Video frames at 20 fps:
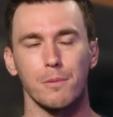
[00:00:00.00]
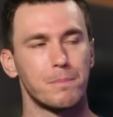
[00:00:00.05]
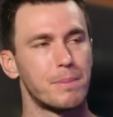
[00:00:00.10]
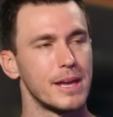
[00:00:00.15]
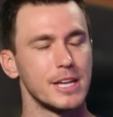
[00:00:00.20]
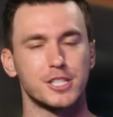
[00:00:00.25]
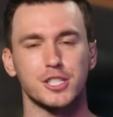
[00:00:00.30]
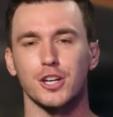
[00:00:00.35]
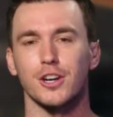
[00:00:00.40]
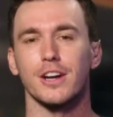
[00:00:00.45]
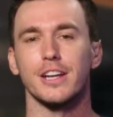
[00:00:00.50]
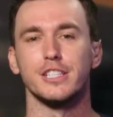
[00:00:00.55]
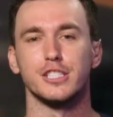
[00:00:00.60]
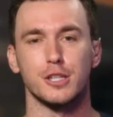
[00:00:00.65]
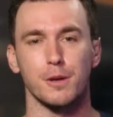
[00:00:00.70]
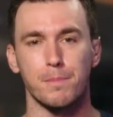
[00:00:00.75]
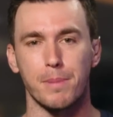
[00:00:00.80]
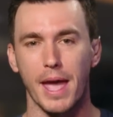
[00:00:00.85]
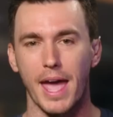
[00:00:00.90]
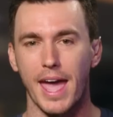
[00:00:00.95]
Pitcher in
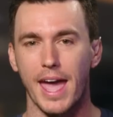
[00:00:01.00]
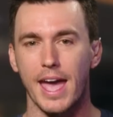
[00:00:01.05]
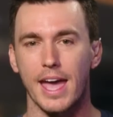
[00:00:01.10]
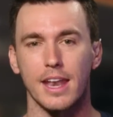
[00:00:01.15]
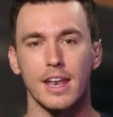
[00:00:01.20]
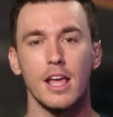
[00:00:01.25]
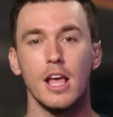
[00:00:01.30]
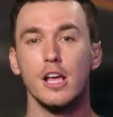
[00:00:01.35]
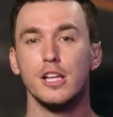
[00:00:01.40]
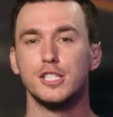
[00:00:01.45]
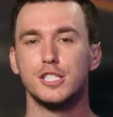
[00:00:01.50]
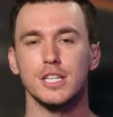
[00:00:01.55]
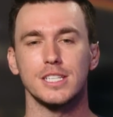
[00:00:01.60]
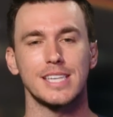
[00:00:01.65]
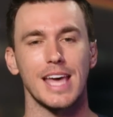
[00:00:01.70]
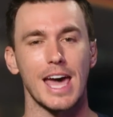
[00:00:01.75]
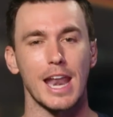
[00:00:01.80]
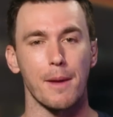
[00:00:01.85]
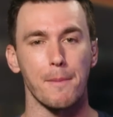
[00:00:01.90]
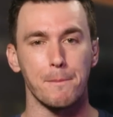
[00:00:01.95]
Japan just
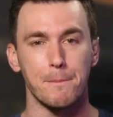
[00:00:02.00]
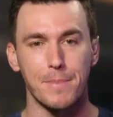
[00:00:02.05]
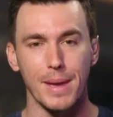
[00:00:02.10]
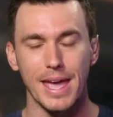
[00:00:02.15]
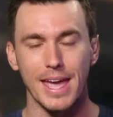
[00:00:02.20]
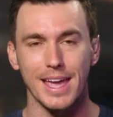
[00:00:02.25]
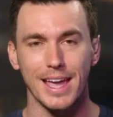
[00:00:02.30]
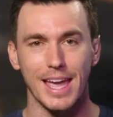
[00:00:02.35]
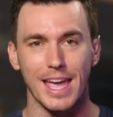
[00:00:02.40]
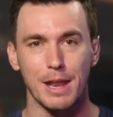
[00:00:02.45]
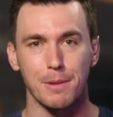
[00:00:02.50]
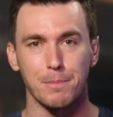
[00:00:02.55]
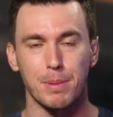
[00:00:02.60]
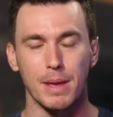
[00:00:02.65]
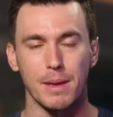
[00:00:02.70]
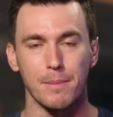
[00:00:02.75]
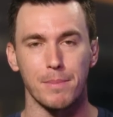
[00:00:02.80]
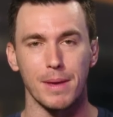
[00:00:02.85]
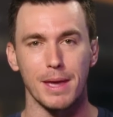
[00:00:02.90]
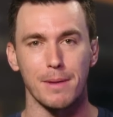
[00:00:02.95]
had a big
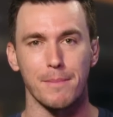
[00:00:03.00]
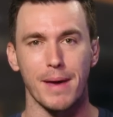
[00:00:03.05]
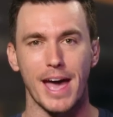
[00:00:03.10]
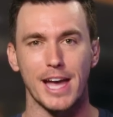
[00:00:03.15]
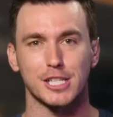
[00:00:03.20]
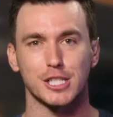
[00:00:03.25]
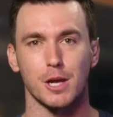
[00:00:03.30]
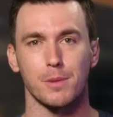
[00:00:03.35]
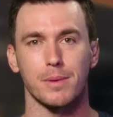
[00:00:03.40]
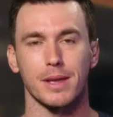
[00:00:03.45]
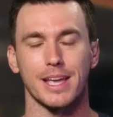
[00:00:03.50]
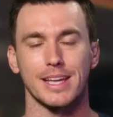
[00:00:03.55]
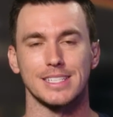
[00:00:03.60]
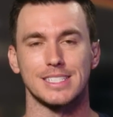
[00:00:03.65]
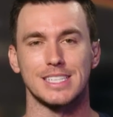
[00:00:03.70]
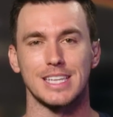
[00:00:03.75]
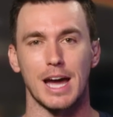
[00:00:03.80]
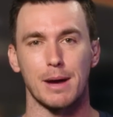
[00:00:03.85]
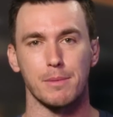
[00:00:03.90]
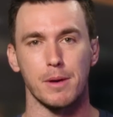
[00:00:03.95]
NPB matchup
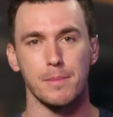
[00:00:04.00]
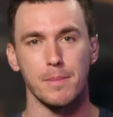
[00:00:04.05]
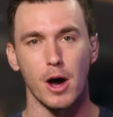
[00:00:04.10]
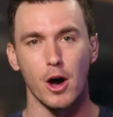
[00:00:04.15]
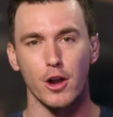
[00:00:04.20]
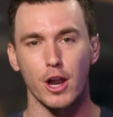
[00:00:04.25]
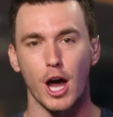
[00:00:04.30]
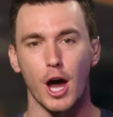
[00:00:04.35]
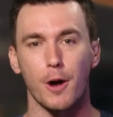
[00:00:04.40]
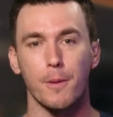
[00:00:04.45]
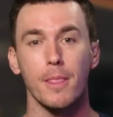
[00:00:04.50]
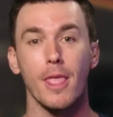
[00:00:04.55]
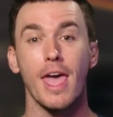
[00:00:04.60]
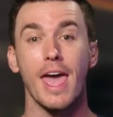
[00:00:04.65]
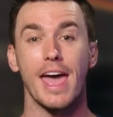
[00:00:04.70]
against Yamamoto,